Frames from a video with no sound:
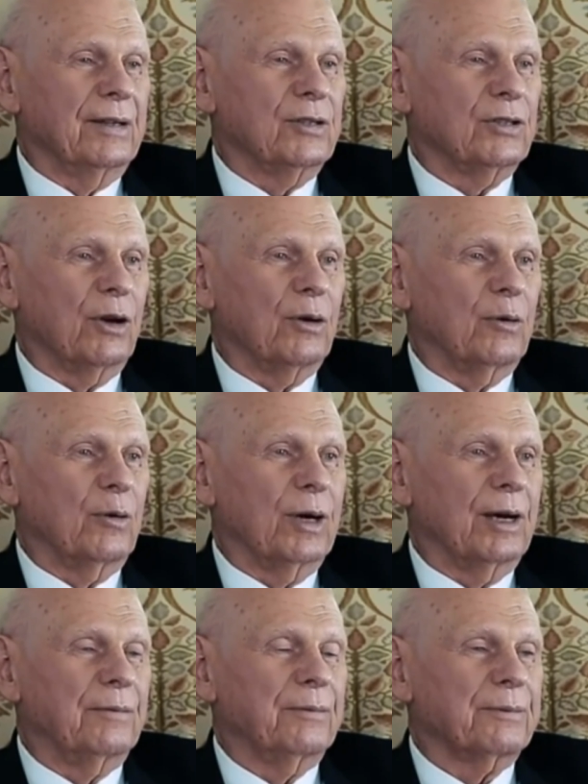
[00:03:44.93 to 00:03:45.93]

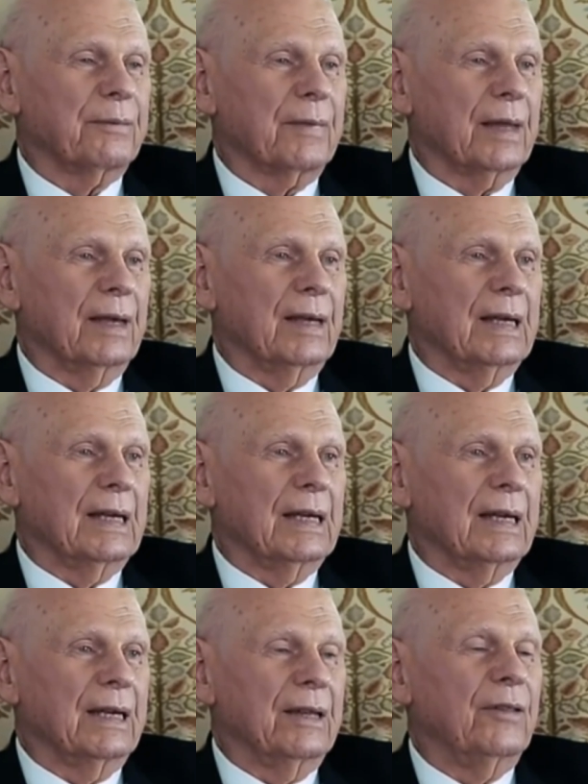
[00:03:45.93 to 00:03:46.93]
So
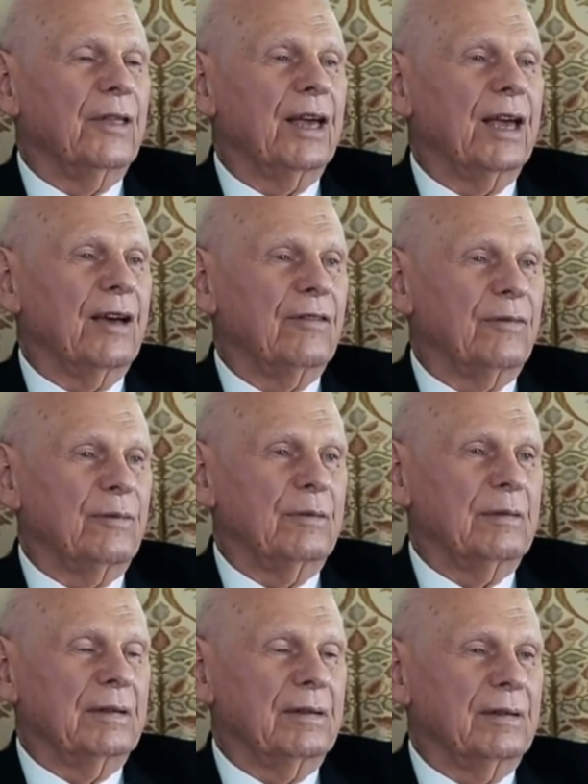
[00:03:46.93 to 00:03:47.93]
they have
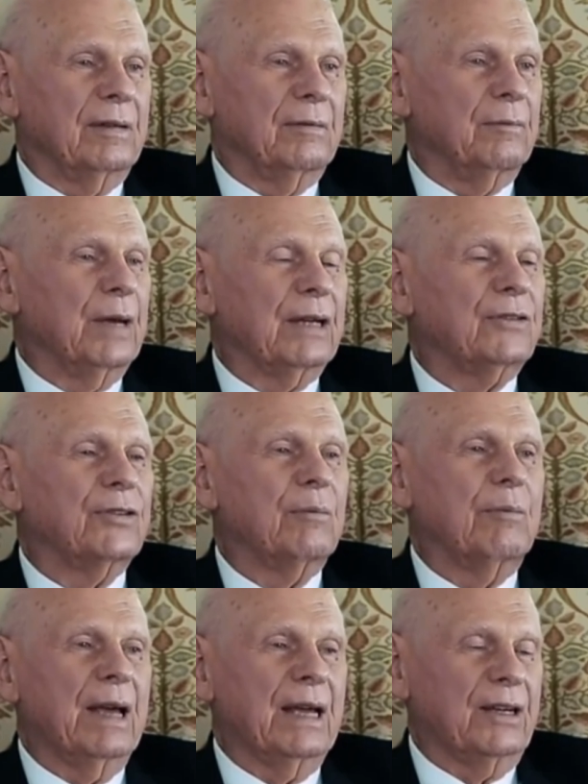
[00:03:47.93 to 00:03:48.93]
made
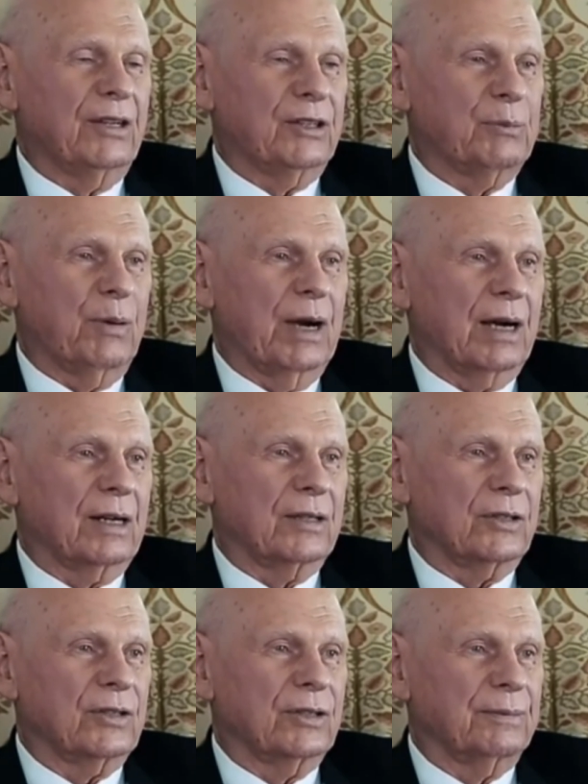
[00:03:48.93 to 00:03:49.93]
tremendous
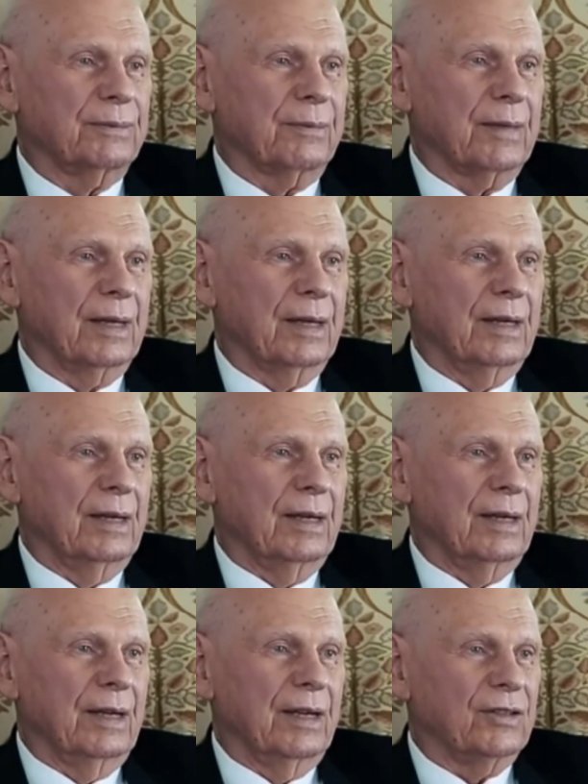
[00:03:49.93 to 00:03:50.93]
progress
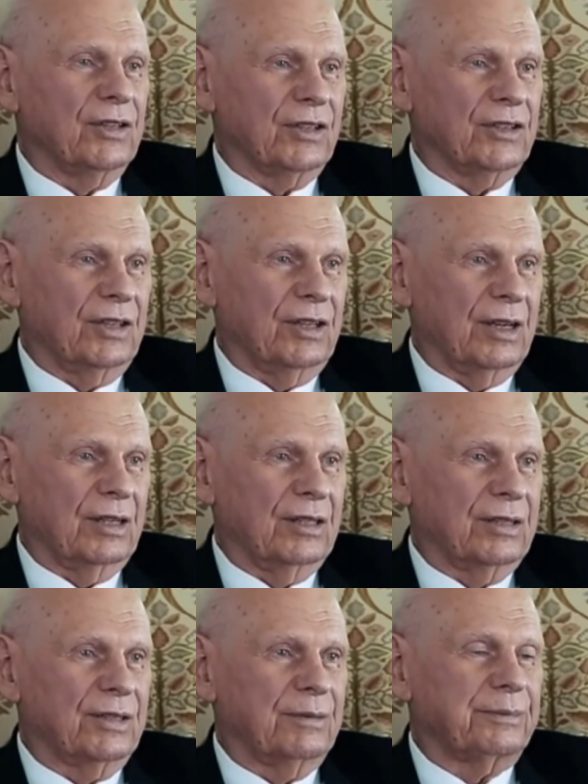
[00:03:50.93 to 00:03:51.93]
in 60
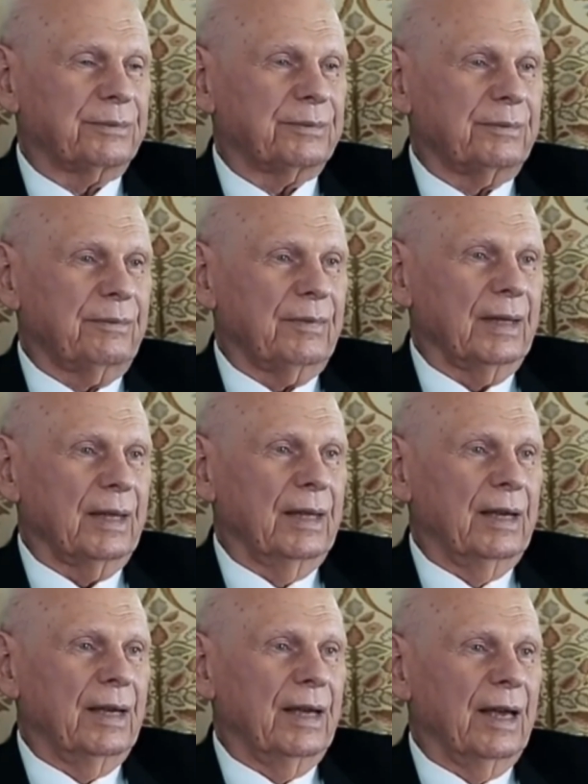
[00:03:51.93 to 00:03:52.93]
years,
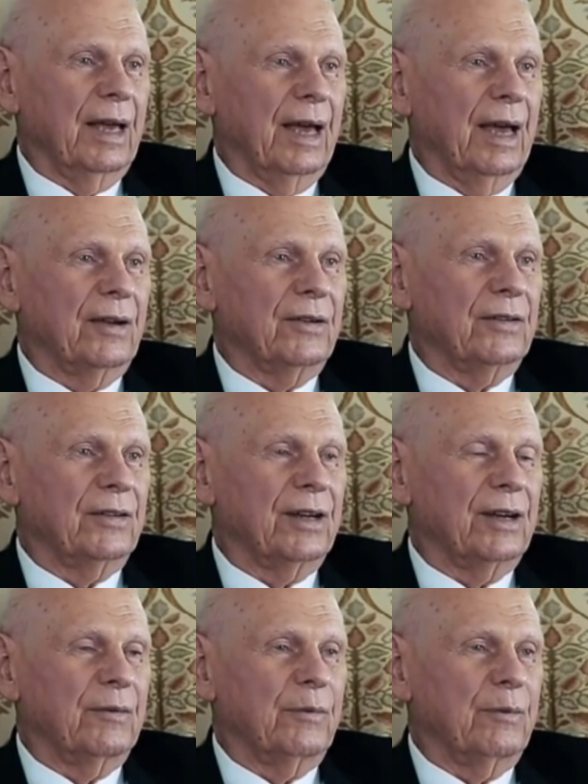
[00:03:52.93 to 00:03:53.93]
and
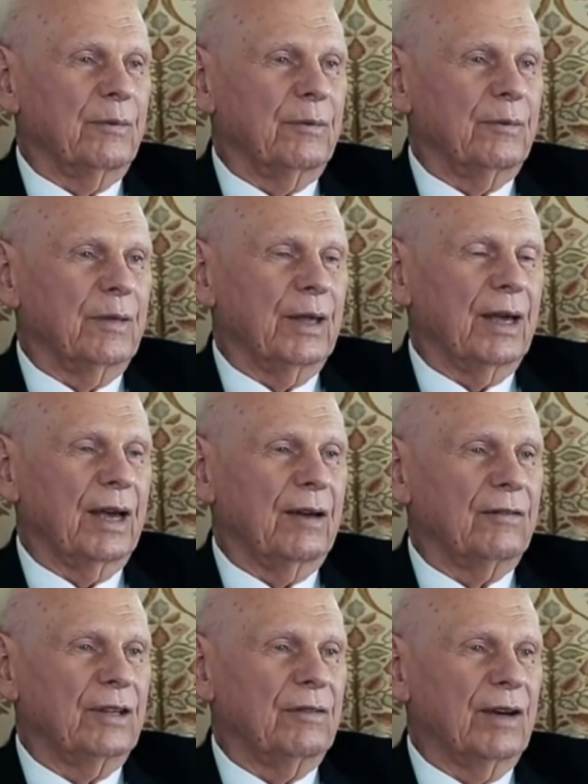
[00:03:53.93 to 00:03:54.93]
they
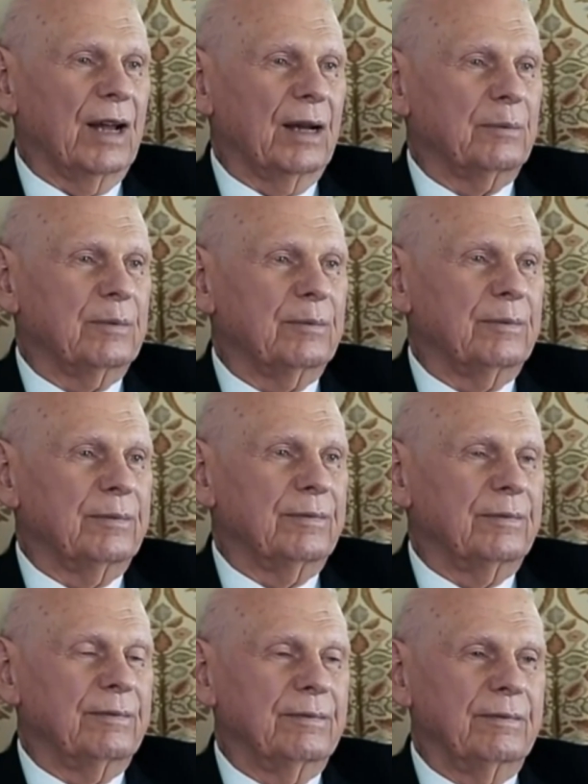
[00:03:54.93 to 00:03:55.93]
have developed
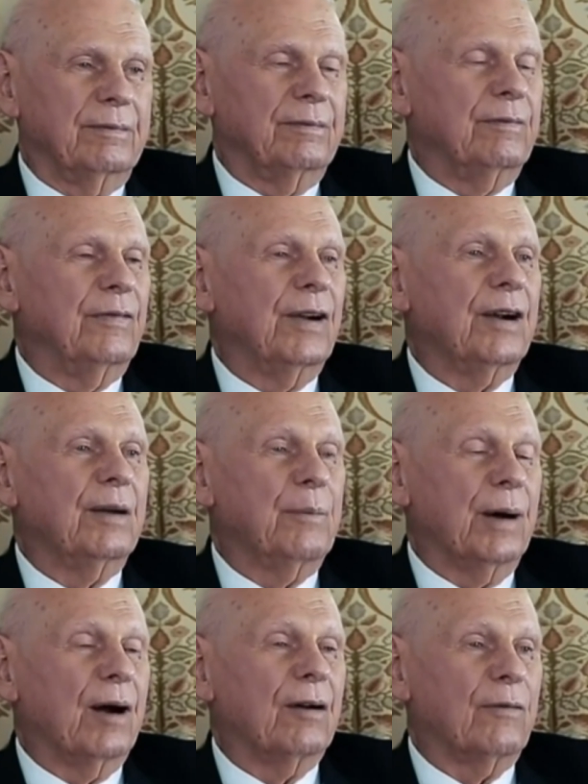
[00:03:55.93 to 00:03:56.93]
very
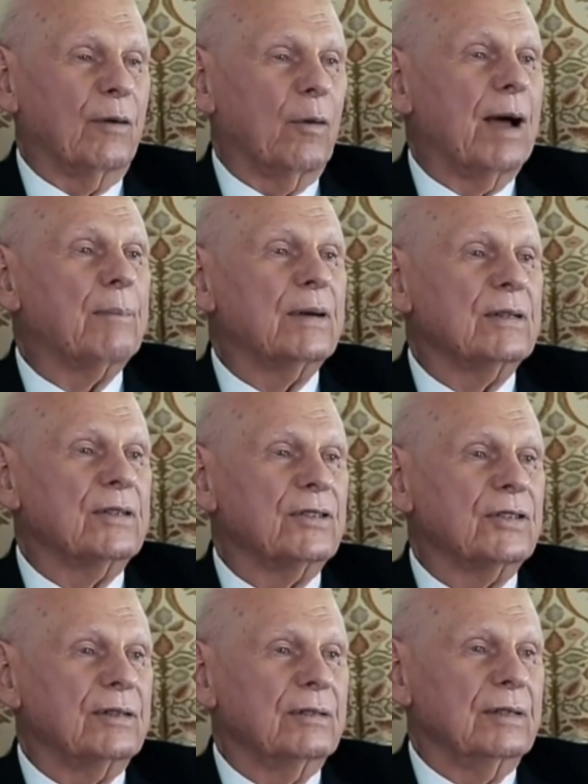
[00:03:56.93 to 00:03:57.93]
powerful
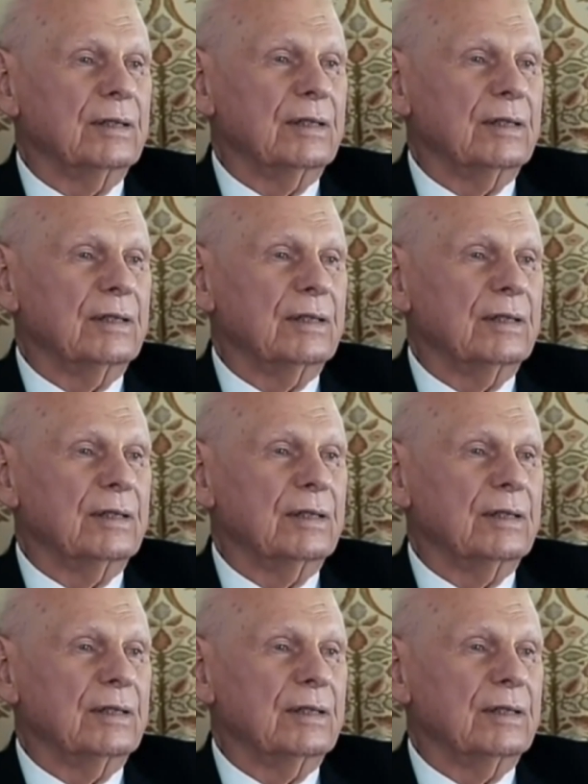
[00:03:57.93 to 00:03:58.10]
weapons,